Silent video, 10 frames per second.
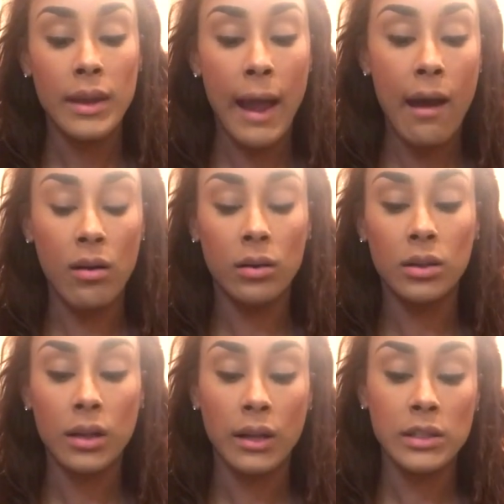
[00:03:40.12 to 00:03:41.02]
now,
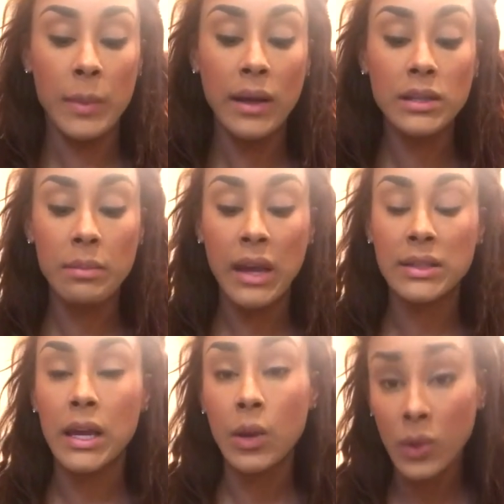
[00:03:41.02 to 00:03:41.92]
smells
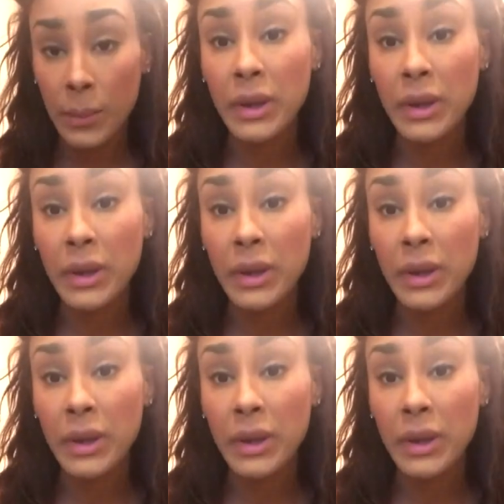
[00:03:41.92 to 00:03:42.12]
amazing. It would,